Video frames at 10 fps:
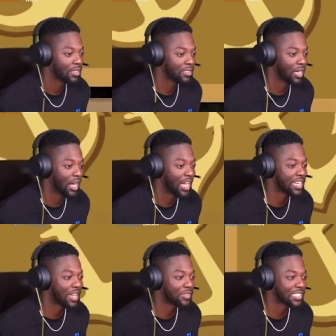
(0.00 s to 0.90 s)
No, I
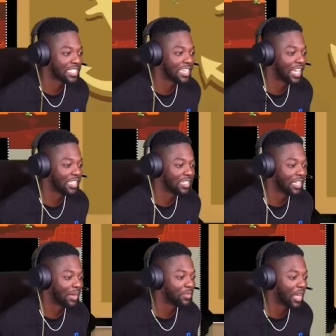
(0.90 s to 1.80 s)
ain't never seen that. Shit was
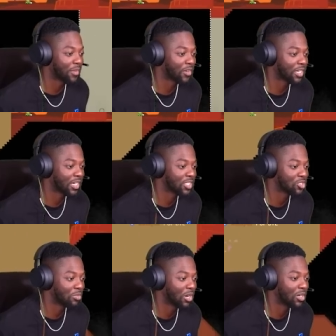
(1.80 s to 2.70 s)
I'm not gonna kid
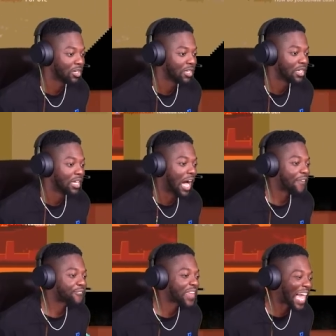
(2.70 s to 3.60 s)
you, bro. I feel like
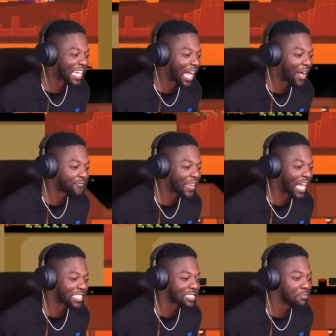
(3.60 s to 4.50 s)
I feel
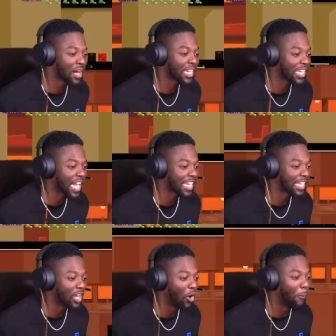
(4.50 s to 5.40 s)
like this monkey can't
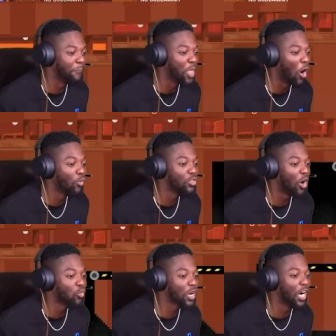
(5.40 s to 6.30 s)
get no no
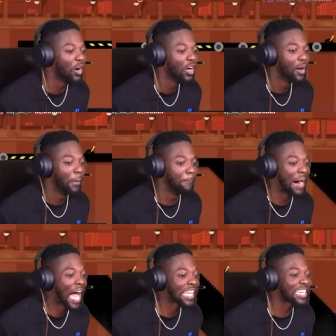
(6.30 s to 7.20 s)
no real
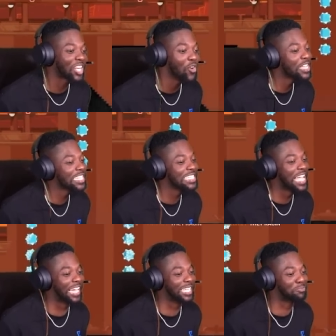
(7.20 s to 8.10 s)
mileage on these
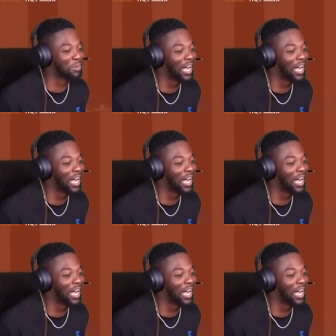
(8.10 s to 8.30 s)
niggas, bro.